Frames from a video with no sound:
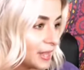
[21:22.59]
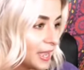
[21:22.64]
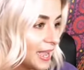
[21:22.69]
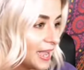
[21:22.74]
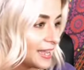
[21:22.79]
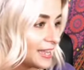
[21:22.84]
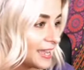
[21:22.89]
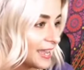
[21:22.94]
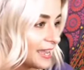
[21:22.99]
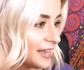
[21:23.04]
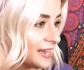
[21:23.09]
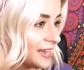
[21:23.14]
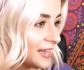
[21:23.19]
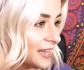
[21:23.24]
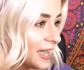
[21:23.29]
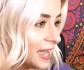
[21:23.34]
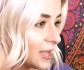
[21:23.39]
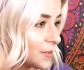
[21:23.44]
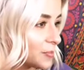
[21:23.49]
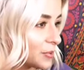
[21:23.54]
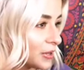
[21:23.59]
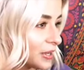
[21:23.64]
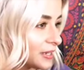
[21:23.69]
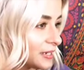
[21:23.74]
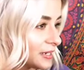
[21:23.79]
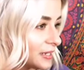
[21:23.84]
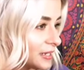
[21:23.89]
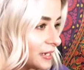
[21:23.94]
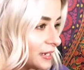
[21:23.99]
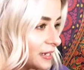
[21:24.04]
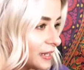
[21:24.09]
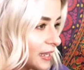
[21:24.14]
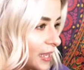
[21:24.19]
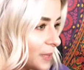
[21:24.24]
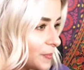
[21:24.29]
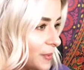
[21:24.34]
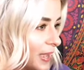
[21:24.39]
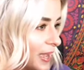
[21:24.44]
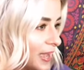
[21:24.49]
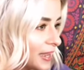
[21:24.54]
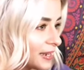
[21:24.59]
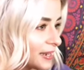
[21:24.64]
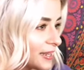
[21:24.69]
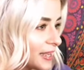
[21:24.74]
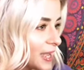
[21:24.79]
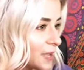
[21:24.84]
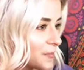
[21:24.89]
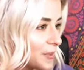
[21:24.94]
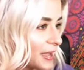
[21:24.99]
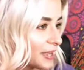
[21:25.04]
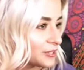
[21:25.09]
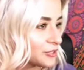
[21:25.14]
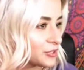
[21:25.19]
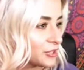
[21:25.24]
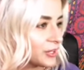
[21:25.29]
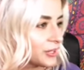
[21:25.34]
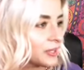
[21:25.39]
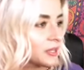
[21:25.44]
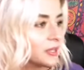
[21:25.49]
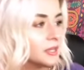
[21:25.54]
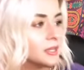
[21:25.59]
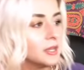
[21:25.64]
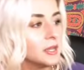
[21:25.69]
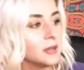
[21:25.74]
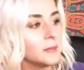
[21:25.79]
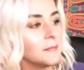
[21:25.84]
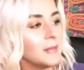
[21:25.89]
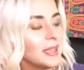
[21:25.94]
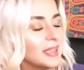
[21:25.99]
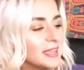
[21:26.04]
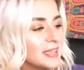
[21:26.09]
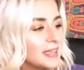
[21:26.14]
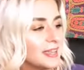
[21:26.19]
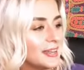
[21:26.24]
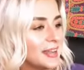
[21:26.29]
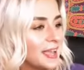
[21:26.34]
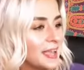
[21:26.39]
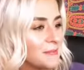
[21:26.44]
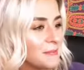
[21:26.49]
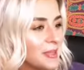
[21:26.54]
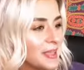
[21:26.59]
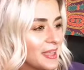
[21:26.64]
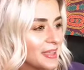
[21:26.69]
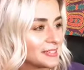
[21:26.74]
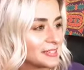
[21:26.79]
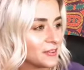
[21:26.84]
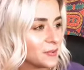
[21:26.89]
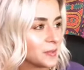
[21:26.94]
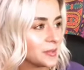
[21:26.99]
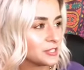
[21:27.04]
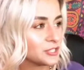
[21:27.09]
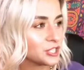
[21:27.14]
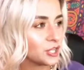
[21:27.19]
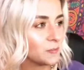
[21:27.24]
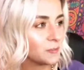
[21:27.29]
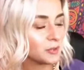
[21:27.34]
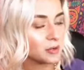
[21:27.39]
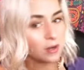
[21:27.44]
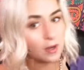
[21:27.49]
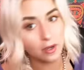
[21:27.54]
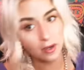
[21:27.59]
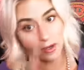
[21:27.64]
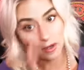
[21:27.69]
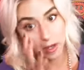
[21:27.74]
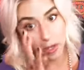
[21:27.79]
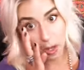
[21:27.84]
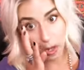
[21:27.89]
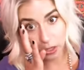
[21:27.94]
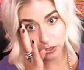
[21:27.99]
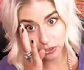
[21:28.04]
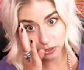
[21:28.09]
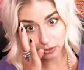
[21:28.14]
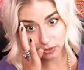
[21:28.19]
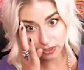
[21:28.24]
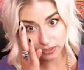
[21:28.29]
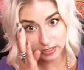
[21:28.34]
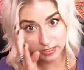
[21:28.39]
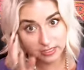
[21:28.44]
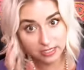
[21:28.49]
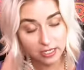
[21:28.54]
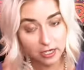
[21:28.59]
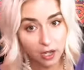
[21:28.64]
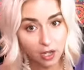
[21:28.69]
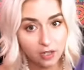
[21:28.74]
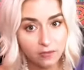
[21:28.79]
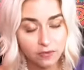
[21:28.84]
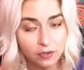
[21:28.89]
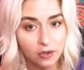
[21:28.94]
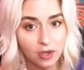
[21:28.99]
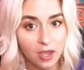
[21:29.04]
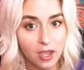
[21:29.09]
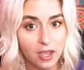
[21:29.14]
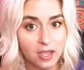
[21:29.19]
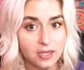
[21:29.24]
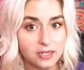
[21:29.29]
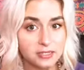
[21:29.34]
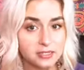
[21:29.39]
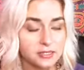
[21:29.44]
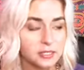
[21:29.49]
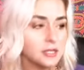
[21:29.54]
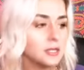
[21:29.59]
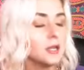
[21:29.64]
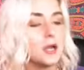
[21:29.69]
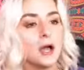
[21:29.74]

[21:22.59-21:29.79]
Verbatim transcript: hi Kenny, hi Brandon, hi Patty, hi Patrick, Megan, hey Megs, everybody's jumping on. So good to see all of you guys.